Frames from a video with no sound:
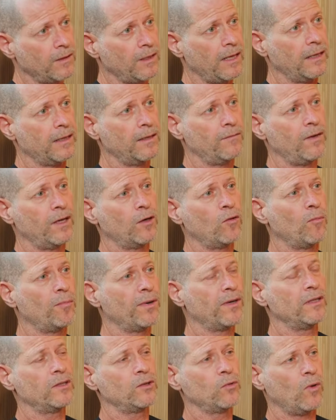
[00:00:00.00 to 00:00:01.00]
Like if I
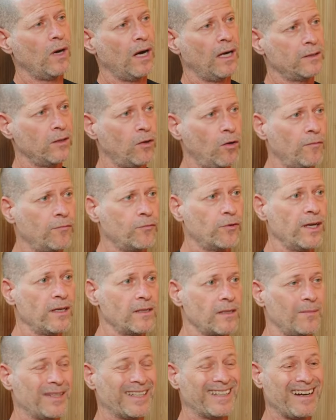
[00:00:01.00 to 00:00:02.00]
compare it to other
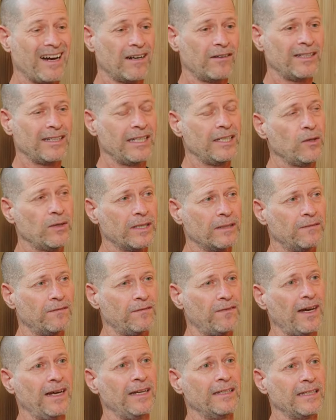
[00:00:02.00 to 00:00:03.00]
offerings, I mean, currently you can
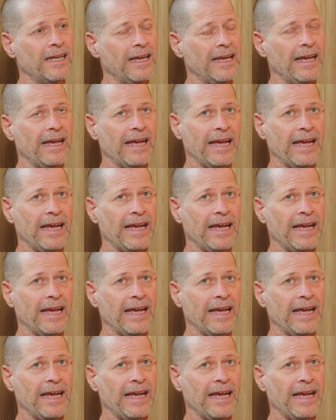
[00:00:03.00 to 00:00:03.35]
find